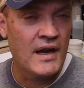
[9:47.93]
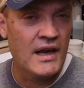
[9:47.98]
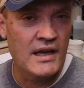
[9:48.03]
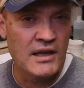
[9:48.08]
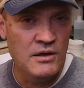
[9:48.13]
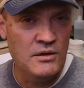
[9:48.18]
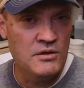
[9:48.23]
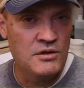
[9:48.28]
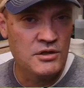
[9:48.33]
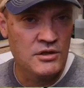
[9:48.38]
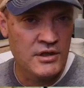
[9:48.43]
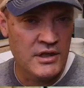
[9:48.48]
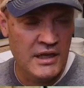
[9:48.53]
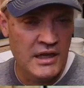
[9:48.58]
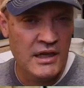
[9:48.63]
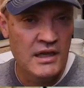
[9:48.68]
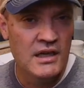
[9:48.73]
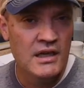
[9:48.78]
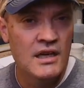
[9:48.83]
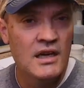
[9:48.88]
I
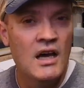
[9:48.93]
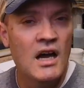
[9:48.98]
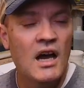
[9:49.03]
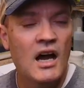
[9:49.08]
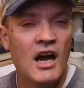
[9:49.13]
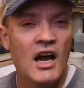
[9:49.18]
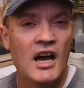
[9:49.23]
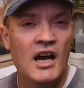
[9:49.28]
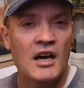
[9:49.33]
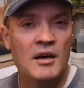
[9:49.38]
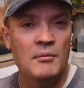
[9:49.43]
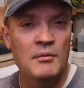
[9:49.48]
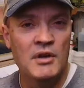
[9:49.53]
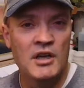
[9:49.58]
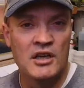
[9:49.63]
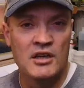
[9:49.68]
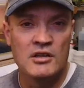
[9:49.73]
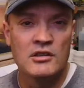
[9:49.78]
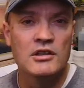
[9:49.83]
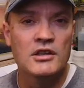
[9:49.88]
usually
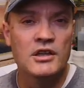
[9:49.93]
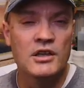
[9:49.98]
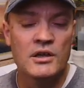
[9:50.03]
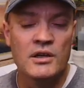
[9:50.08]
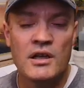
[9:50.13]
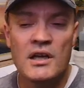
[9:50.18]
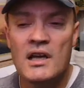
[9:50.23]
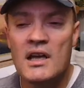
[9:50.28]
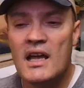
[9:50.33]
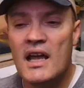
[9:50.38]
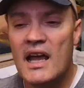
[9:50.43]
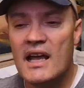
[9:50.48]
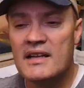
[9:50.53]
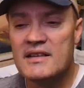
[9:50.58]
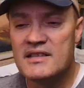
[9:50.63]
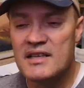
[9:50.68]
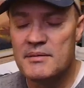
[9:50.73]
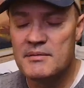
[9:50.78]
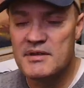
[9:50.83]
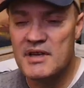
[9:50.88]
include. And
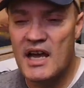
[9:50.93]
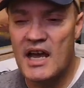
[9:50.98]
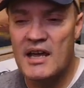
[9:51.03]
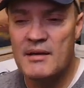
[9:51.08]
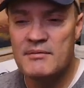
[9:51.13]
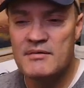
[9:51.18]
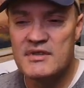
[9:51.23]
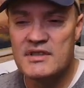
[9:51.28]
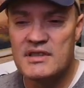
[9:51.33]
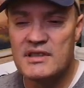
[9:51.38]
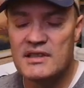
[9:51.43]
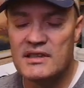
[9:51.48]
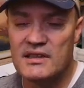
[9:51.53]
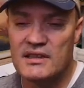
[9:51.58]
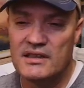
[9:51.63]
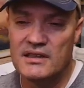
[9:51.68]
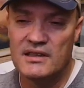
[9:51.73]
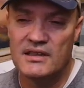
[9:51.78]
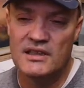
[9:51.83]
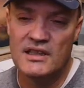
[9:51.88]
sometimes,
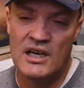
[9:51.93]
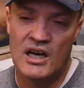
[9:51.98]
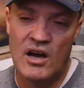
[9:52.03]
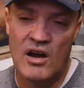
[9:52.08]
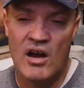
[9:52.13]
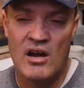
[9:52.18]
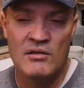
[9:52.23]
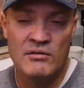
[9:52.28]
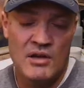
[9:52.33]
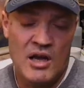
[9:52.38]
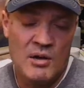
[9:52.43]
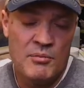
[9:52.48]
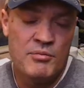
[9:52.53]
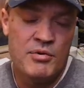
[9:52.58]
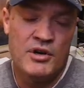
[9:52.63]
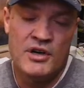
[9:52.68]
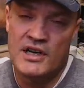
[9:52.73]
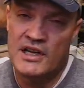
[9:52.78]
I'll put